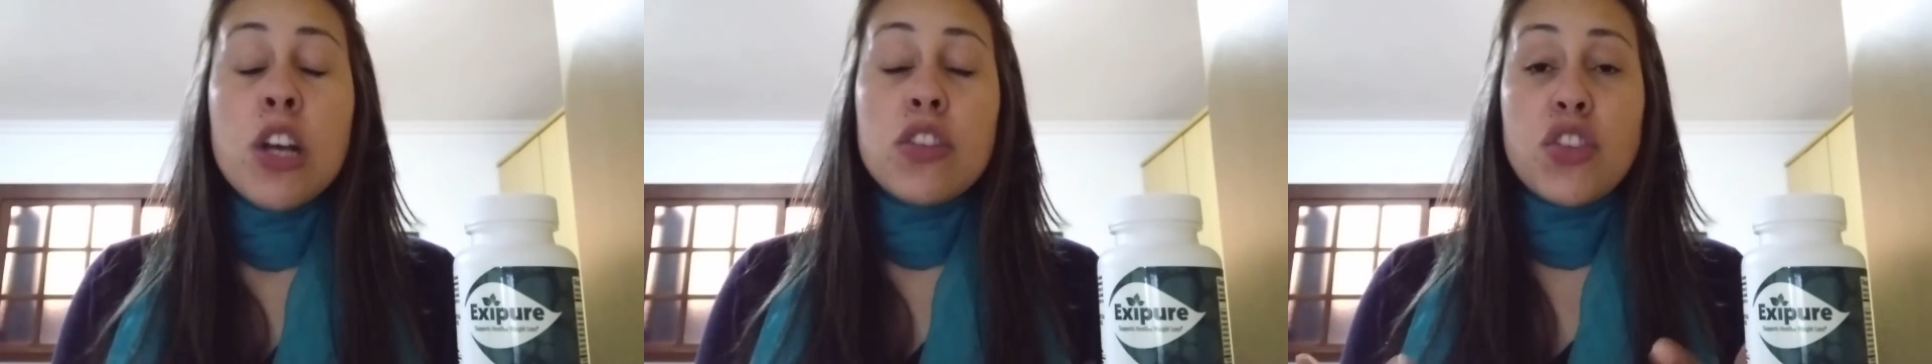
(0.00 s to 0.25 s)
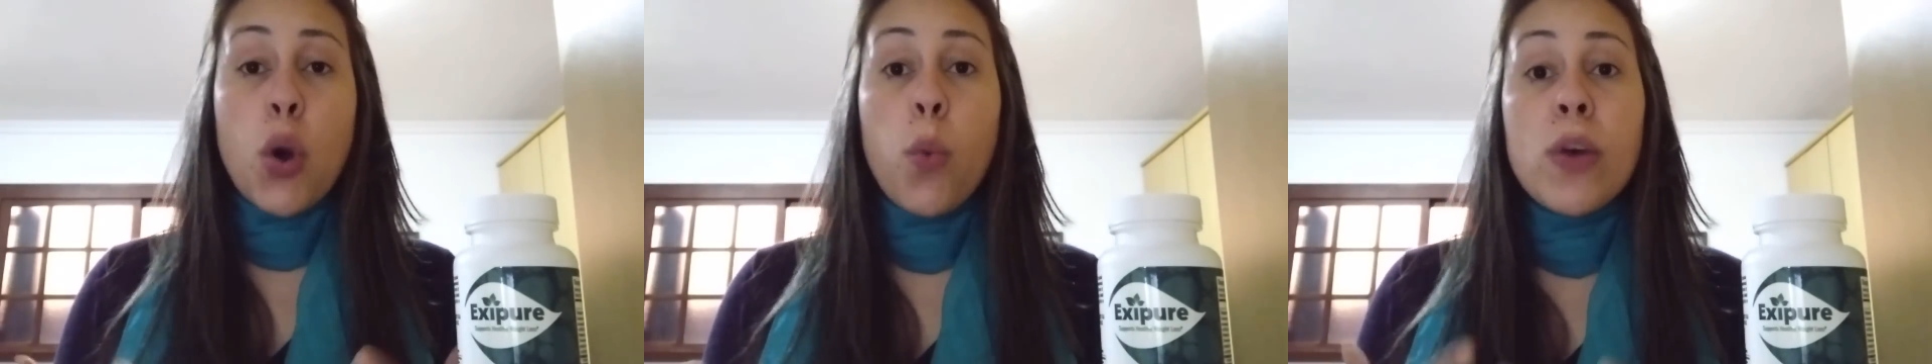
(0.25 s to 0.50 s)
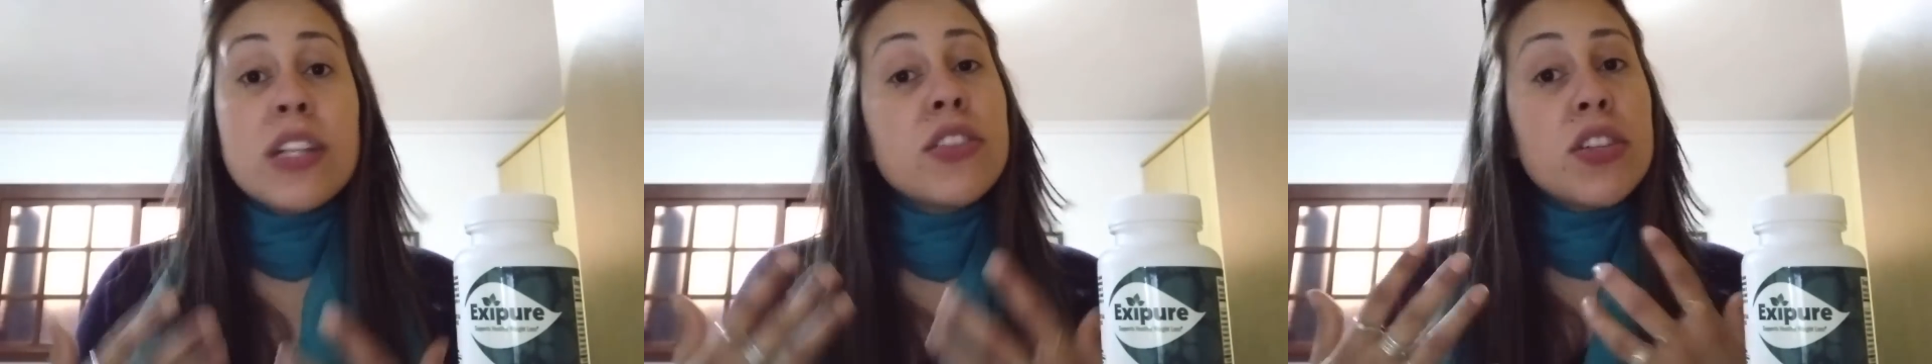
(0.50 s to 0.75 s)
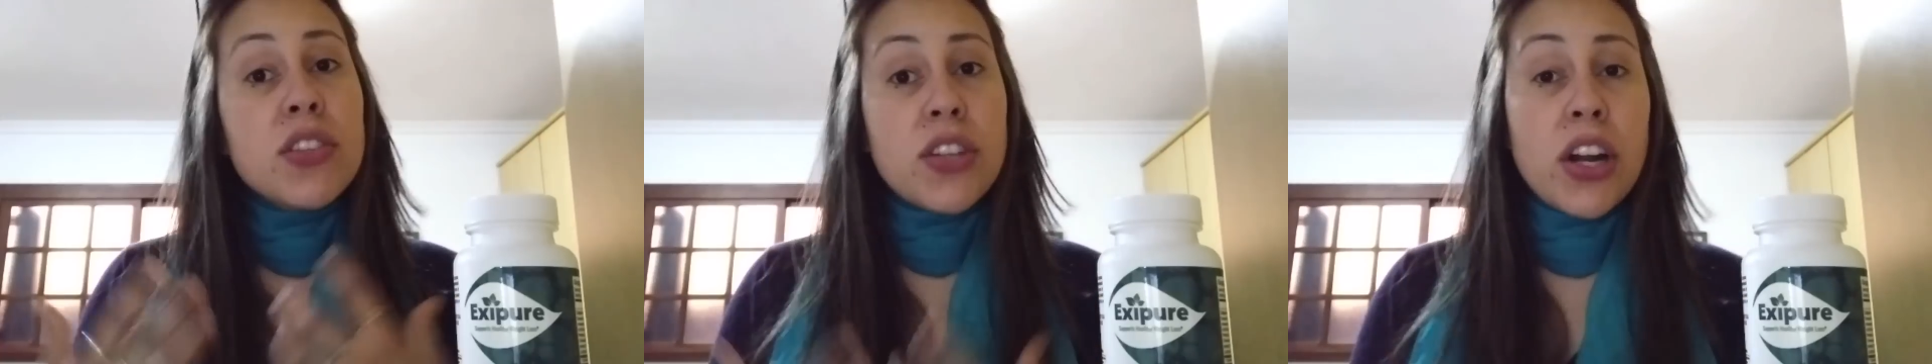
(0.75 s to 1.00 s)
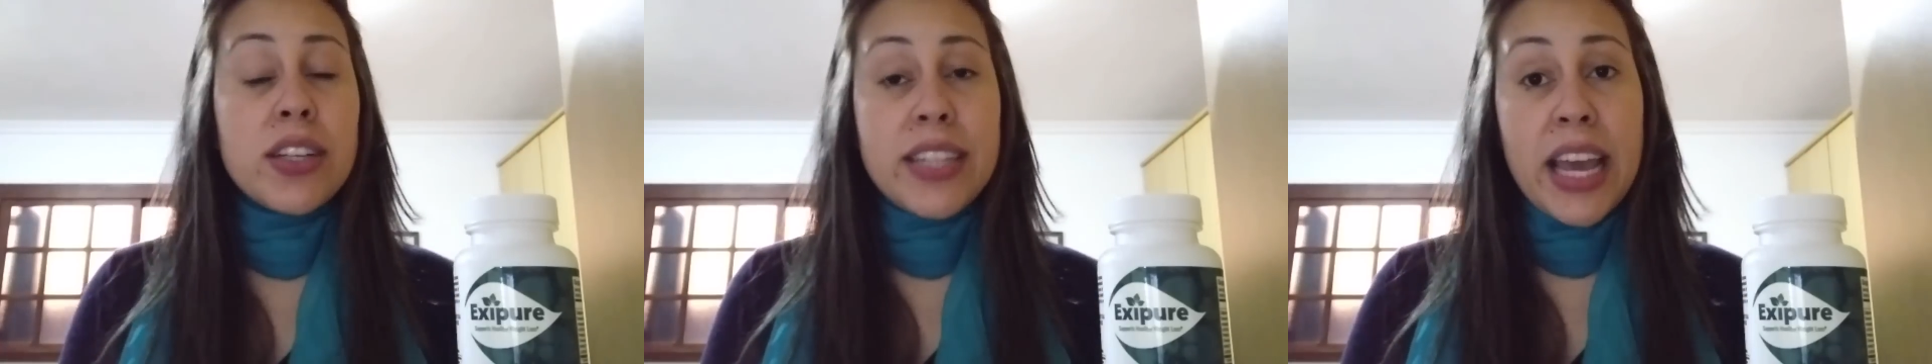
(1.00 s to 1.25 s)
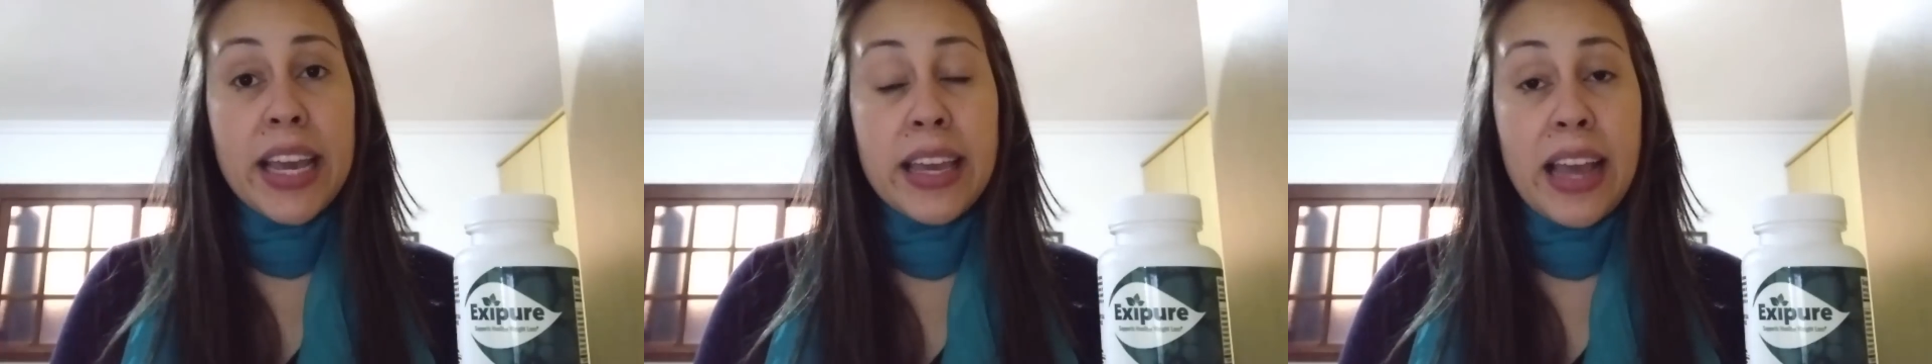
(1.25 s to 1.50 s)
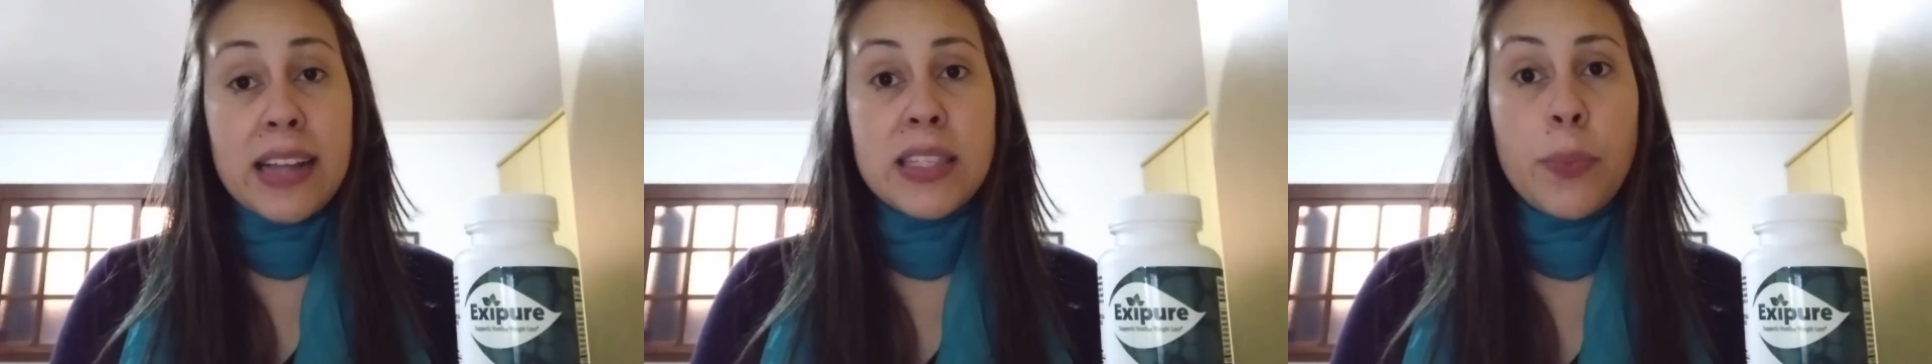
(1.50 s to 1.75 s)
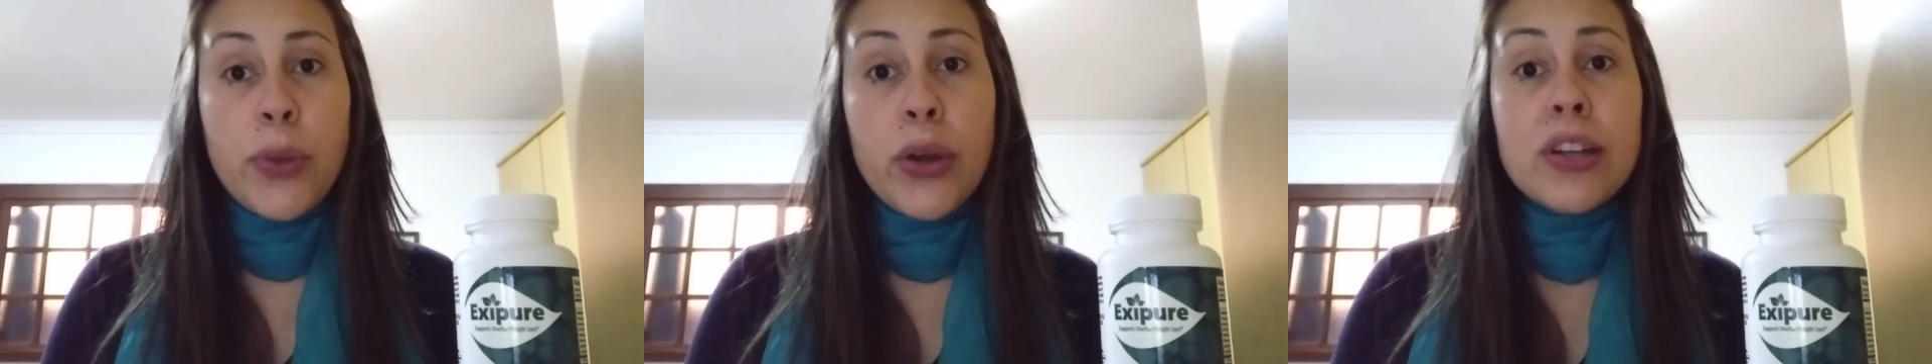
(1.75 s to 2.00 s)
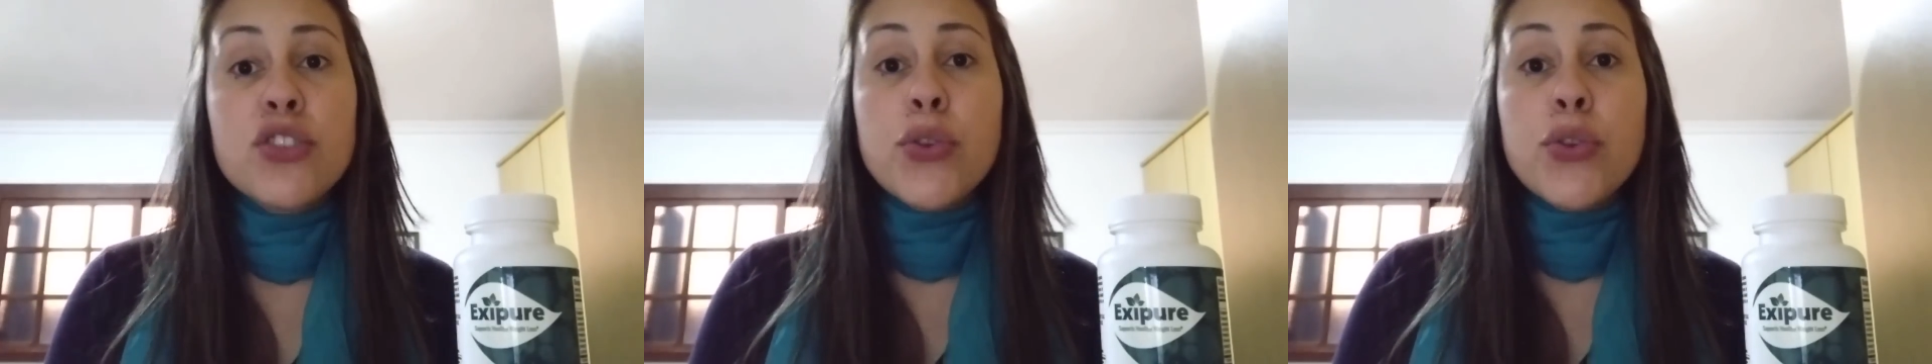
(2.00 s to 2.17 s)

So once you start taking Exipure,